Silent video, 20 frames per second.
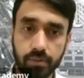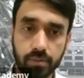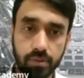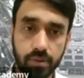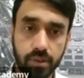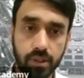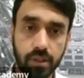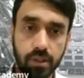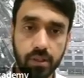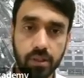
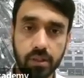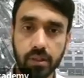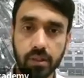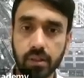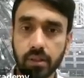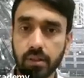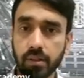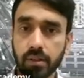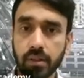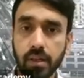
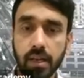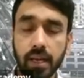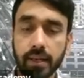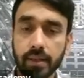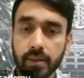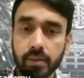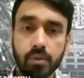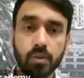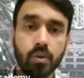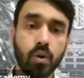we
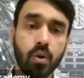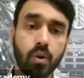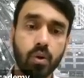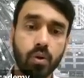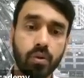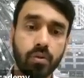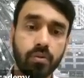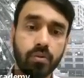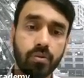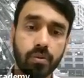like to
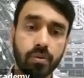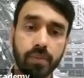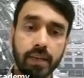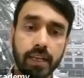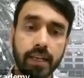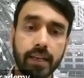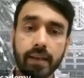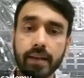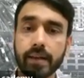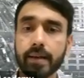go from
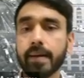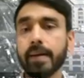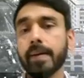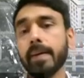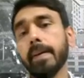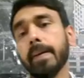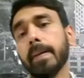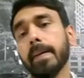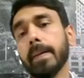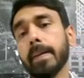here,
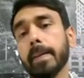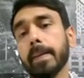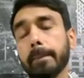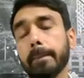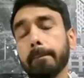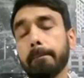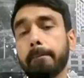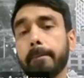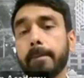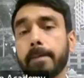
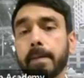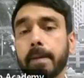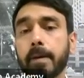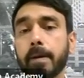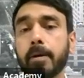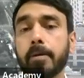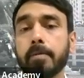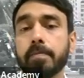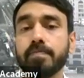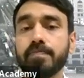
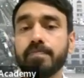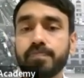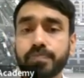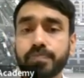so